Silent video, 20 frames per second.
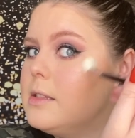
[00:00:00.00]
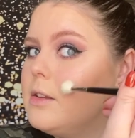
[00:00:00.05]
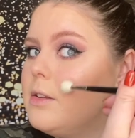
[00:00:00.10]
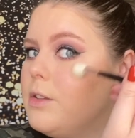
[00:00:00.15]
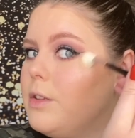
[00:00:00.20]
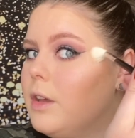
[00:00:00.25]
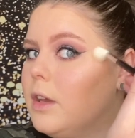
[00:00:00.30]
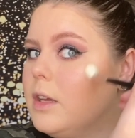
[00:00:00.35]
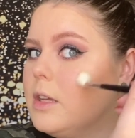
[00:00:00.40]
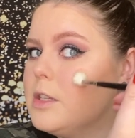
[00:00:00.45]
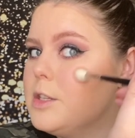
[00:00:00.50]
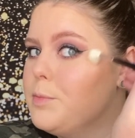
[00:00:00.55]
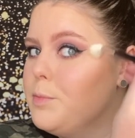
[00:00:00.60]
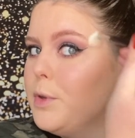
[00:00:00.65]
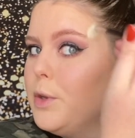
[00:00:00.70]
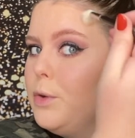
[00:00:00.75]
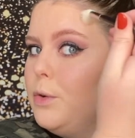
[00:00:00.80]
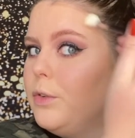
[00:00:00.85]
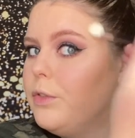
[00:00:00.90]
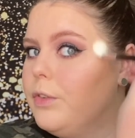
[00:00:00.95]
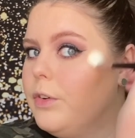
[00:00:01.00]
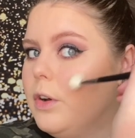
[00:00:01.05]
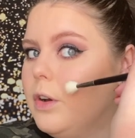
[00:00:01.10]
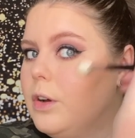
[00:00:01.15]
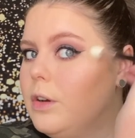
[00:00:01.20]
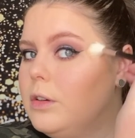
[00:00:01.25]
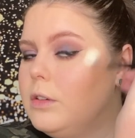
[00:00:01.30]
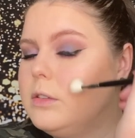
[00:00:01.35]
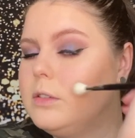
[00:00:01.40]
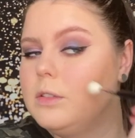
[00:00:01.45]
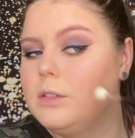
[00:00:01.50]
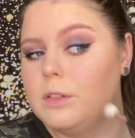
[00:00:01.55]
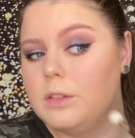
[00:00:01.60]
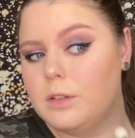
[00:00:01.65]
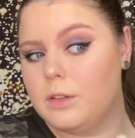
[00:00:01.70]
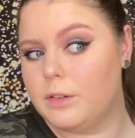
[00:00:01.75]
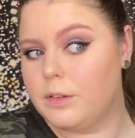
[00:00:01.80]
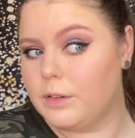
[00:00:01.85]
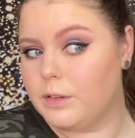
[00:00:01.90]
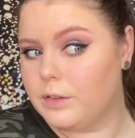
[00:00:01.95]
think it's beautiful.
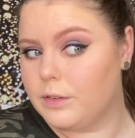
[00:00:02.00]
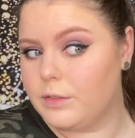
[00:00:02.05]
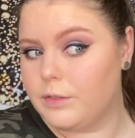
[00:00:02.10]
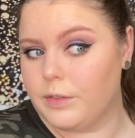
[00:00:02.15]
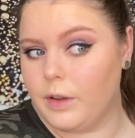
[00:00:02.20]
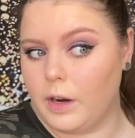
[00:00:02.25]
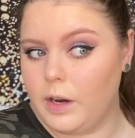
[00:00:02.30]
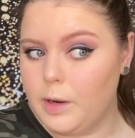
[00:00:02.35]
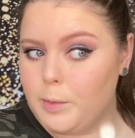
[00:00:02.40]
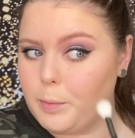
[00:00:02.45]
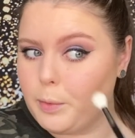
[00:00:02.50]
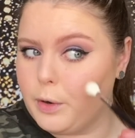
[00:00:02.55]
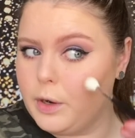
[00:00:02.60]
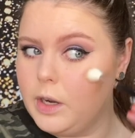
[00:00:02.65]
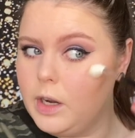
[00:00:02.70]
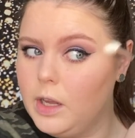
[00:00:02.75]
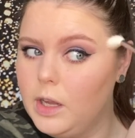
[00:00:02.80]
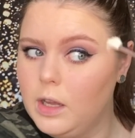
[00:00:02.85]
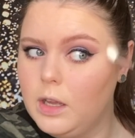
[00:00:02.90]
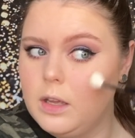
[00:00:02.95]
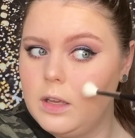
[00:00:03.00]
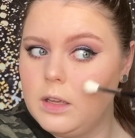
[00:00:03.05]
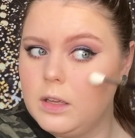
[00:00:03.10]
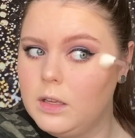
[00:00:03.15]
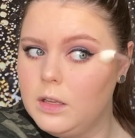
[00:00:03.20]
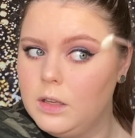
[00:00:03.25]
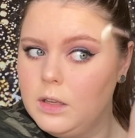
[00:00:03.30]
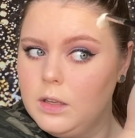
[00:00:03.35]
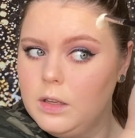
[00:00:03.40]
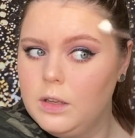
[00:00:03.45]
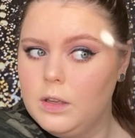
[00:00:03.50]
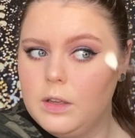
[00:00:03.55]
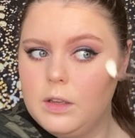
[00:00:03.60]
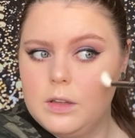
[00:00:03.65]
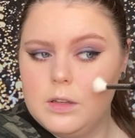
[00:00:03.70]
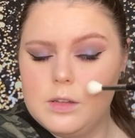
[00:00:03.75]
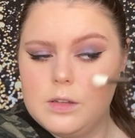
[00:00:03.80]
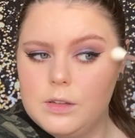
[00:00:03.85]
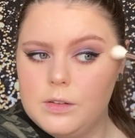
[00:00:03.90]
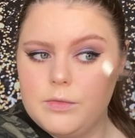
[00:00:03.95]
Very pretty.
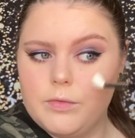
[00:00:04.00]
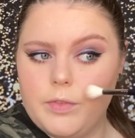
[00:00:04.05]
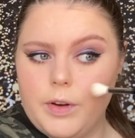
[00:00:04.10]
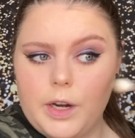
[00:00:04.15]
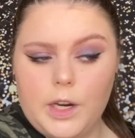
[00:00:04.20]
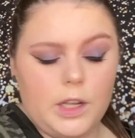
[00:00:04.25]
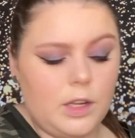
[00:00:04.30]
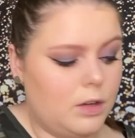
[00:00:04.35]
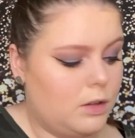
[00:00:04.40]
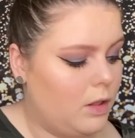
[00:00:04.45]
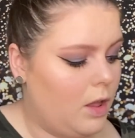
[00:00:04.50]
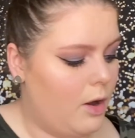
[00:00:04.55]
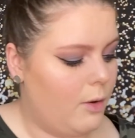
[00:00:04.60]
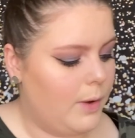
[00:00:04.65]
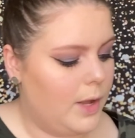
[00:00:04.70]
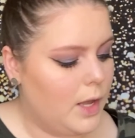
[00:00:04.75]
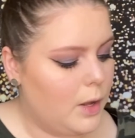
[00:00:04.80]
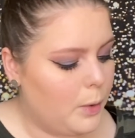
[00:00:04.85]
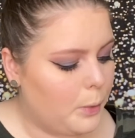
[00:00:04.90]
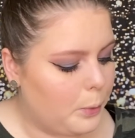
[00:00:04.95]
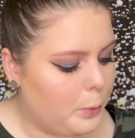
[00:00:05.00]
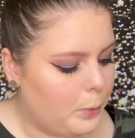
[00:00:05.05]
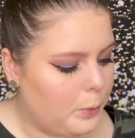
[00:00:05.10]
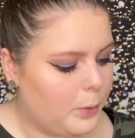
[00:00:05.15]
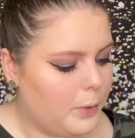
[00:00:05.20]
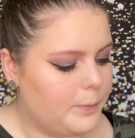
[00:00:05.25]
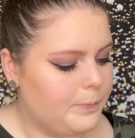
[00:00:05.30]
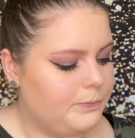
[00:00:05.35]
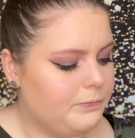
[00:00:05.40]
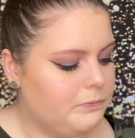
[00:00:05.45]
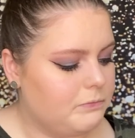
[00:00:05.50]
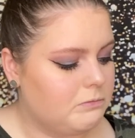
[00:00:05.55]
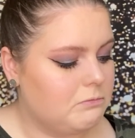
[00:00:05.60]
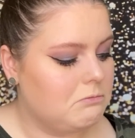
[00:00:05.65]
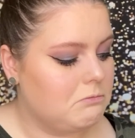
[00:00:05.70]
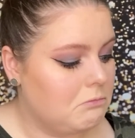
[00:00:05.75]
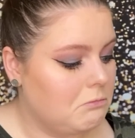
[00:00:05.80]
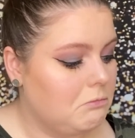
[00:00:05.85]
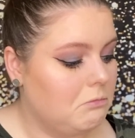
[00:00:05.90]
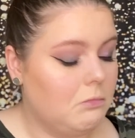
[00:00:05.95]
Very glowy.
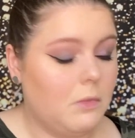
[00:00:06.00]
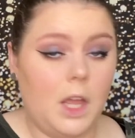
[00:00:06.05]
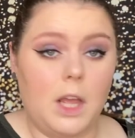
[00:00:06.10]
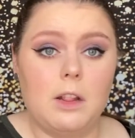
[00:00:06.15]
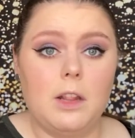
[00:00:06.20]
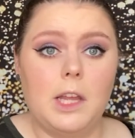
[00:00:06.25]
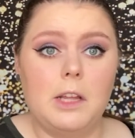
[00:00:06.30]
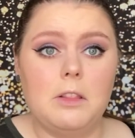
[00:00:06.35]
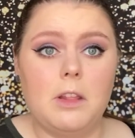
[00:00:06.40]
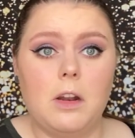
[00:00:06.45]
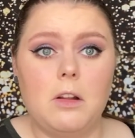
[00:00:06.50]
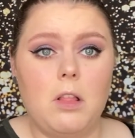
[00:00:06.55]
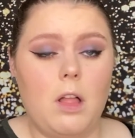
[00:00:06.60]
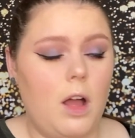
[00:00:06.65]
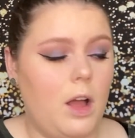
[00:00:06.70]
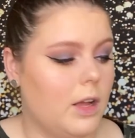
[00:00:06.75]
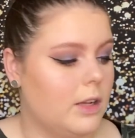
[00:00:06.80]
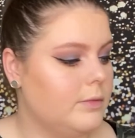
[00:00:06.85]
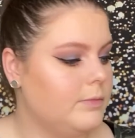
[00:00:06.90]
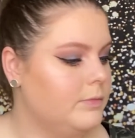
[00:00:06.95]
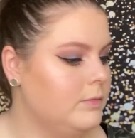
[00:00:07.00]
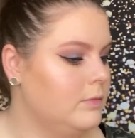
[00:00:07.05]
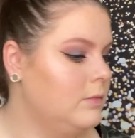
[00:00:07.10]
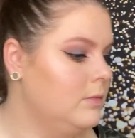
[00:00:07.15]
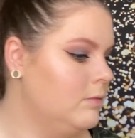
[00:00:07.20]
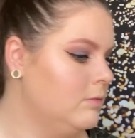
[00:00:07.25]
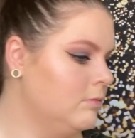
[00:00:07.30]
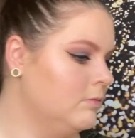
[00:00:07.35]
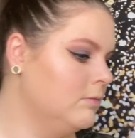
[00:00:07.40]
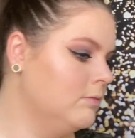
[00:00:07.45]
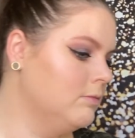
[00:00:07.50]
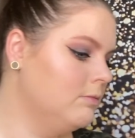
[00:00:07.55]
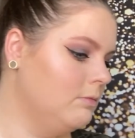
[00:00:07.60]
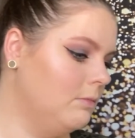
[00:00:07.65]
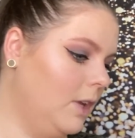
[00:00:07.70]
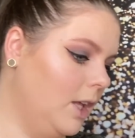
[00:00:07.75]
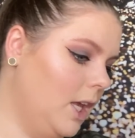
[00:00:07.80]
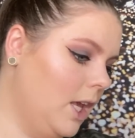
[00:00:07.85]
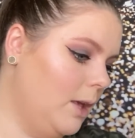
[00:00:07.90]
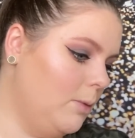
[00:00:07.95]
I like that a lot.
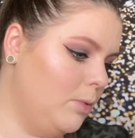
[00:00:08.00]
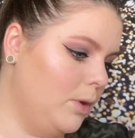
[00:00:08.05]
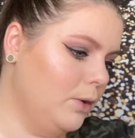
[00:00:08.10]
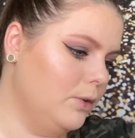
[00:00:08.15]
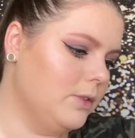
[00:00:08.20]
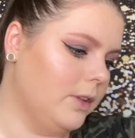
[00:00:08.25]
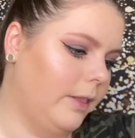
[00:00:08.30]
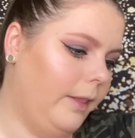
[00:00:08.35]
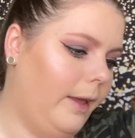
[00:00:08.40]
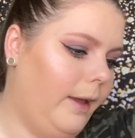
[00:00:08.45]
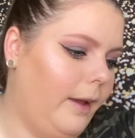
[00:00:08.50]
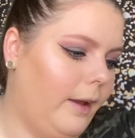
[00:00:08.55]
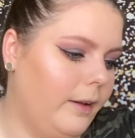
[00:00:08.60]
Keep using that.